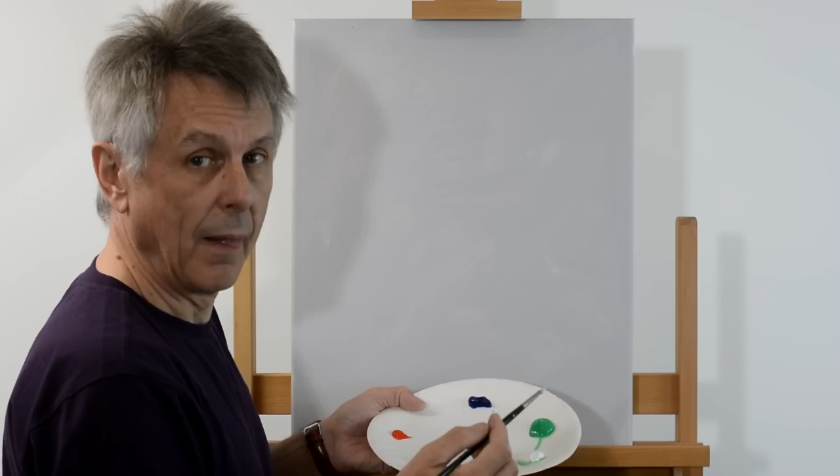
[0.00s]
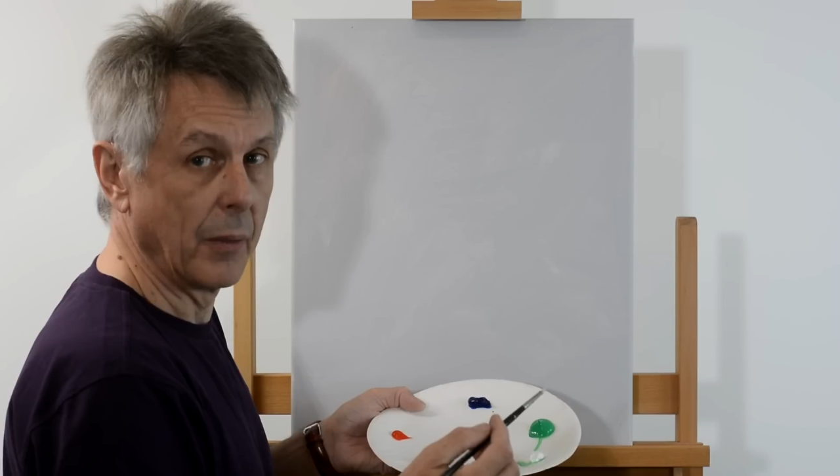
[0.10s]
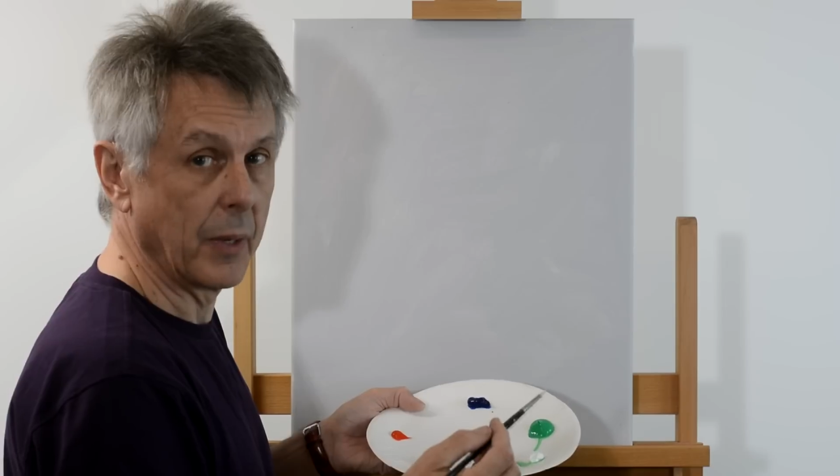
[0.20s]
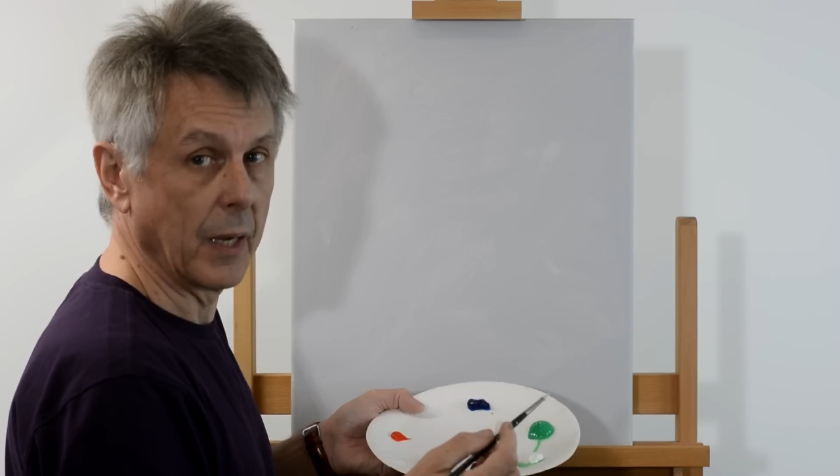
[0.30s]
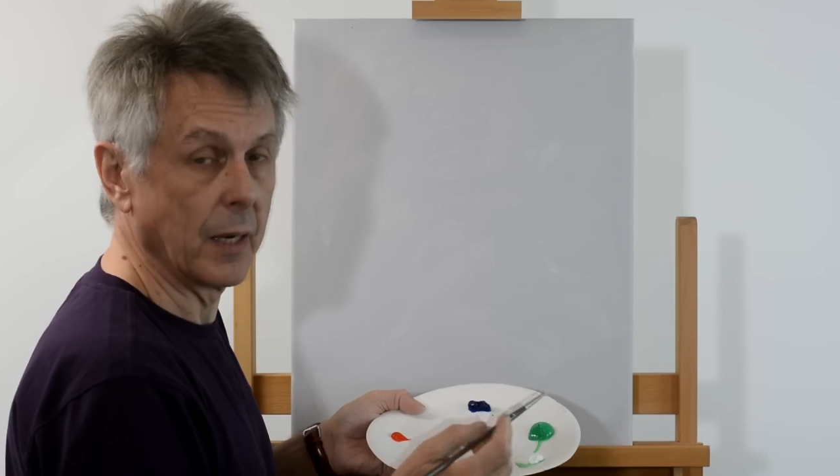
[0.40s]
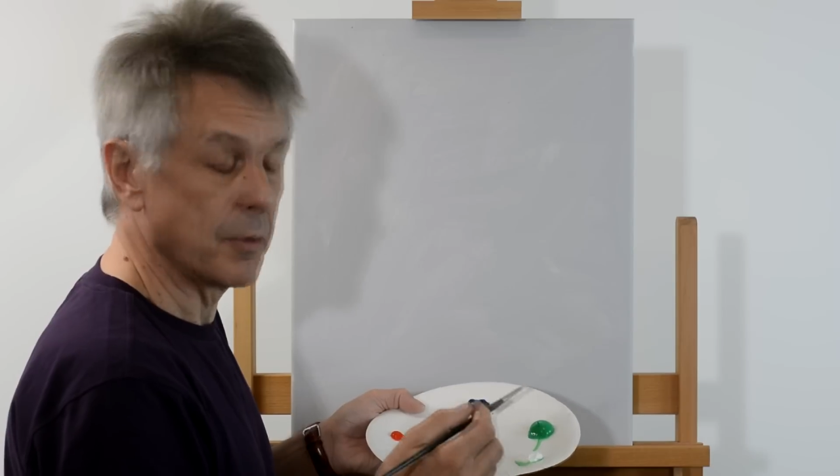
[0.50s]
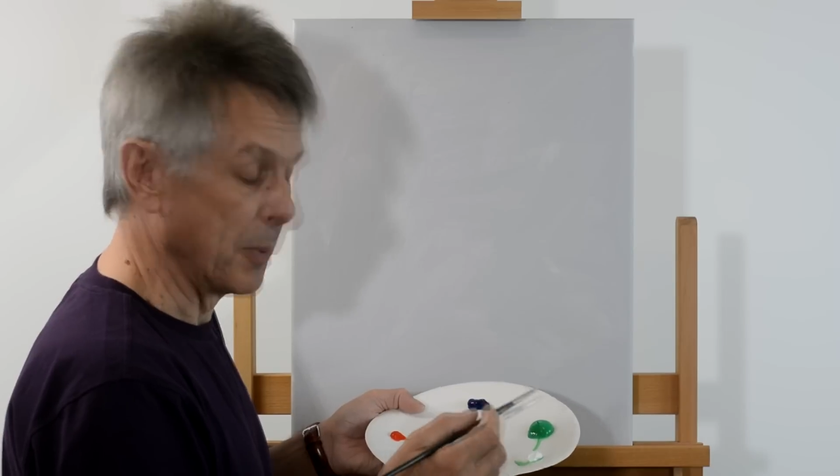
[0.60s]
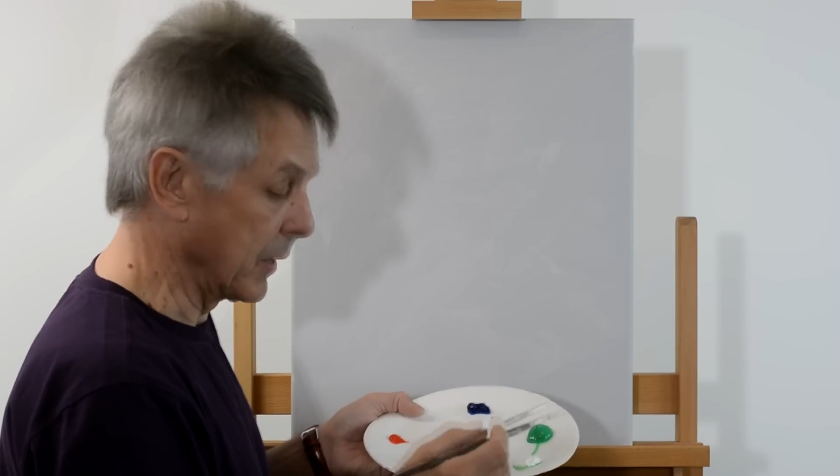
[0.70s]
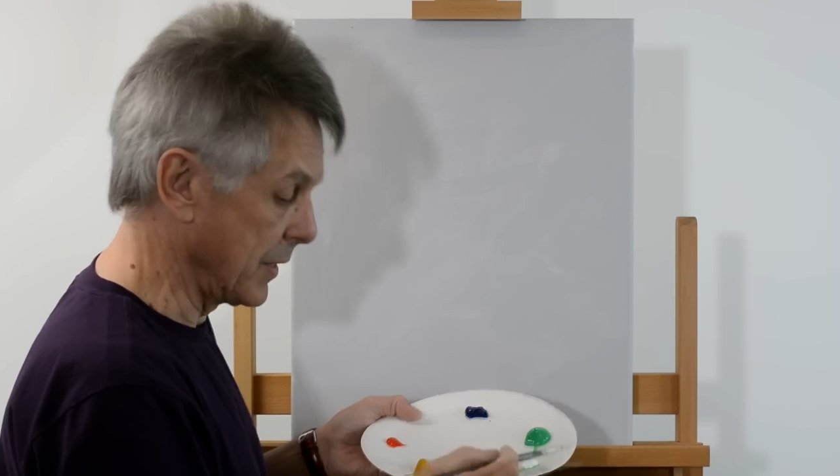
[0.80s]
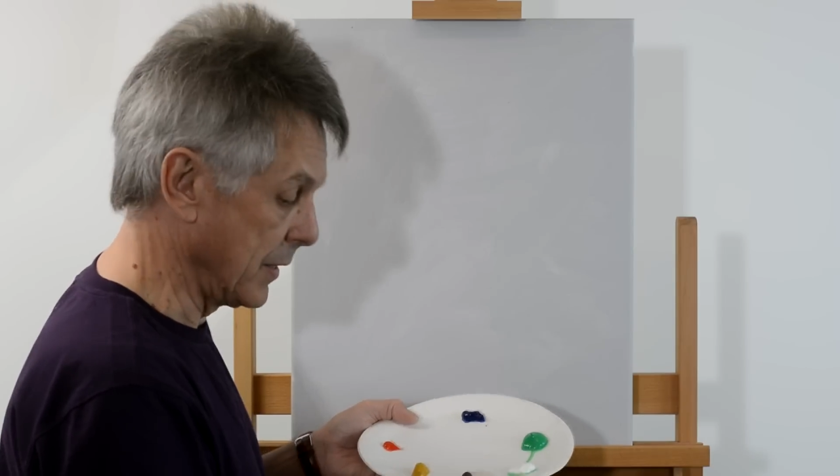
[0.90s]
Okay, let's
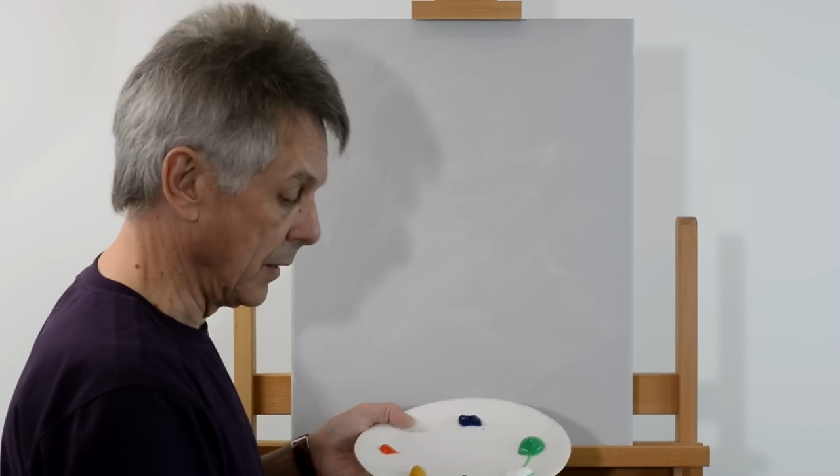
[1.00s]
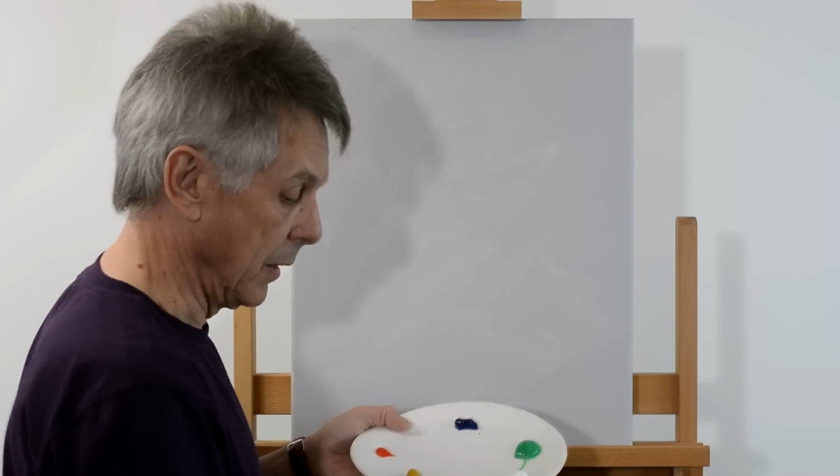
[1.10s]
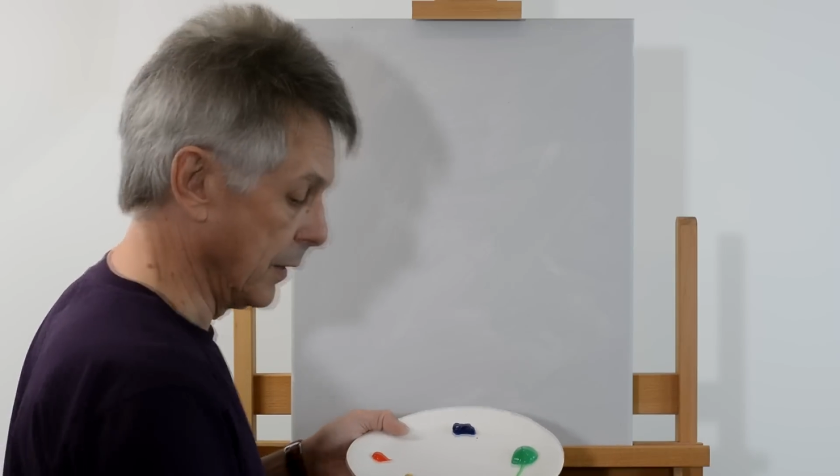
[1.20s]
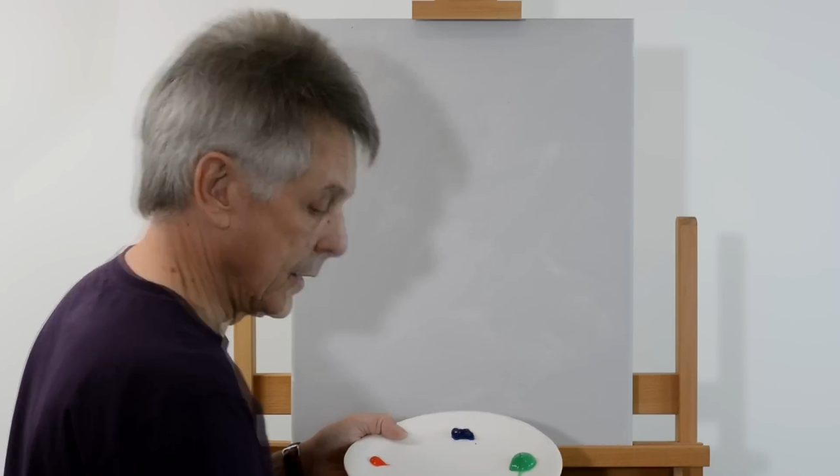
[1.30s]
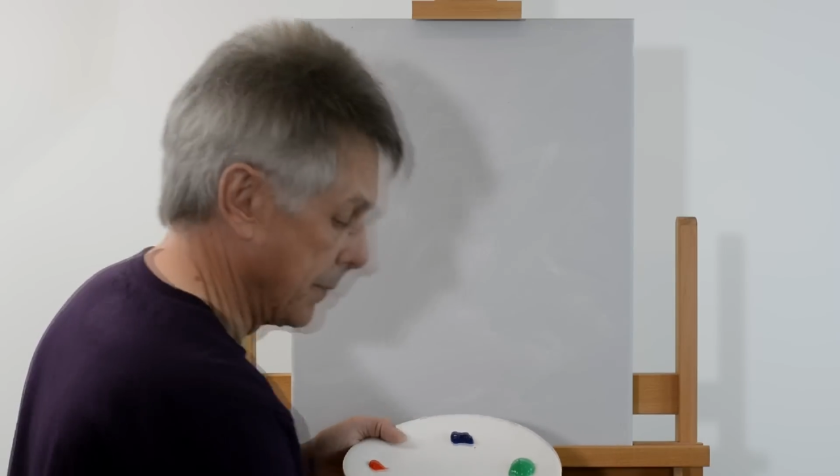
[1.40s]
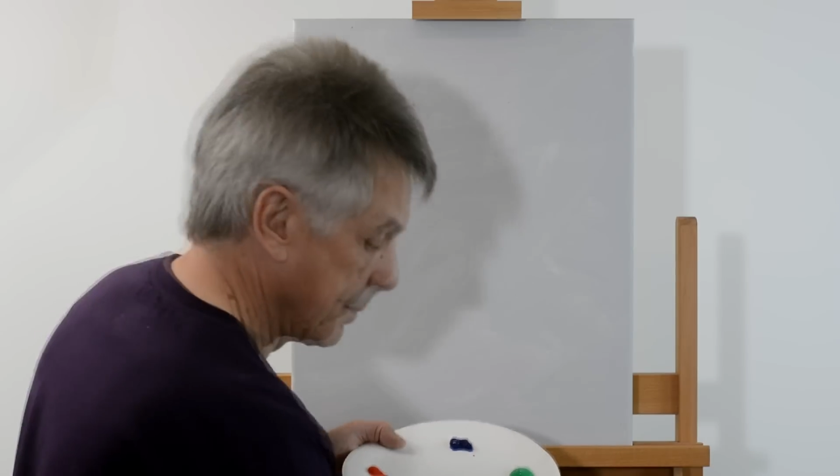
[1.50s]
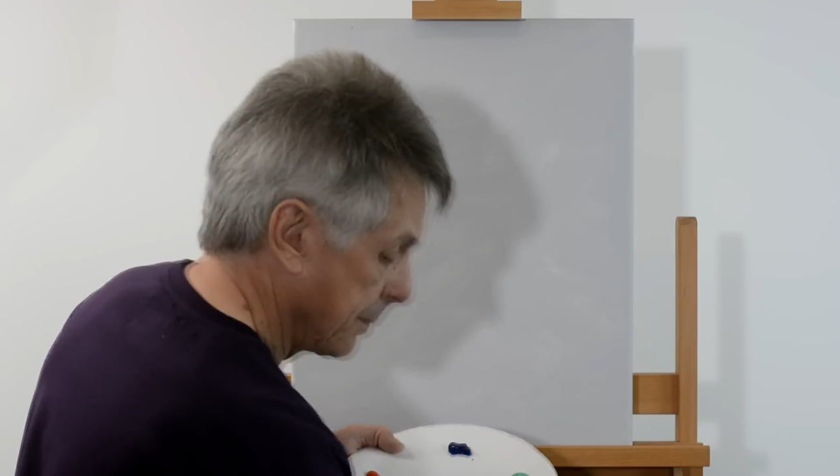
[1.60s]
make a start.